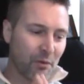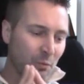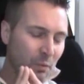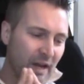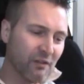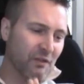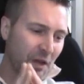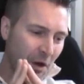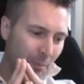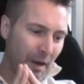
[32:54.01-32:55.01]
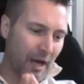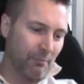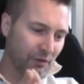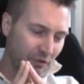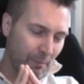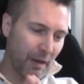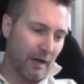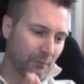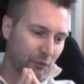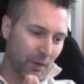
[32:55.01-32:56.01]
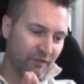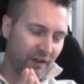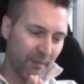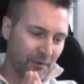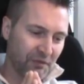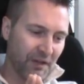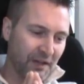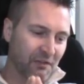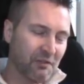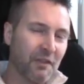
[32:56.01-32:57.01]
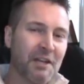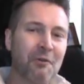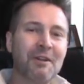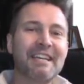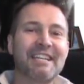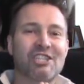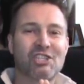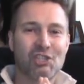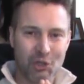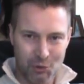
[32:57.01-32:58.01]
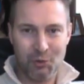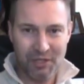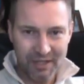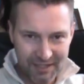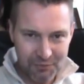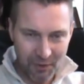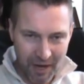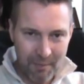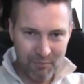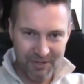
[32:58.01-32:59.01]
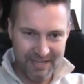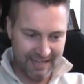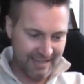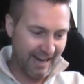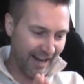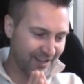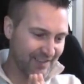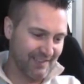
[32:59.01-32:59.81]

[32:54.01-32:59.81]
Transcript: The reason they don't publish the bottom 25% is so they don't get sued, is what I'm predicting.